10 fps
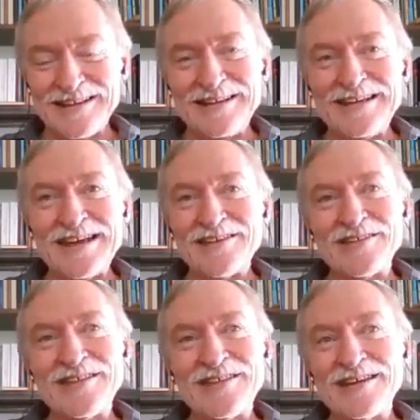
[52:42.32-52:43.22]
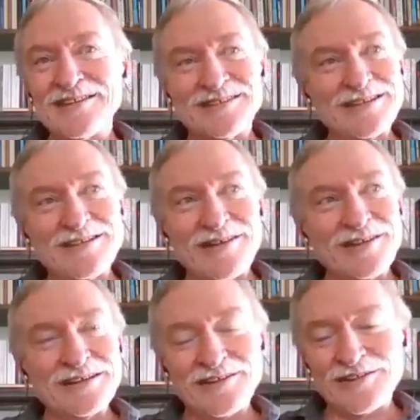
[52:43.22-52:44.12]
Yeah, so that's, no, I
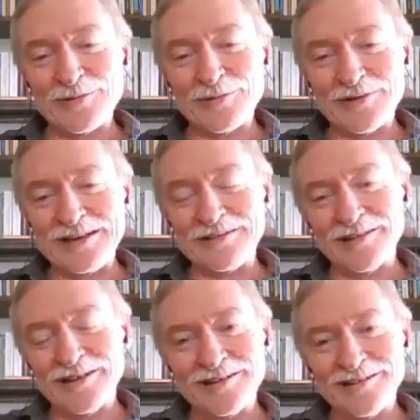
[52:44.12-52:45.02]
think that's a great, great,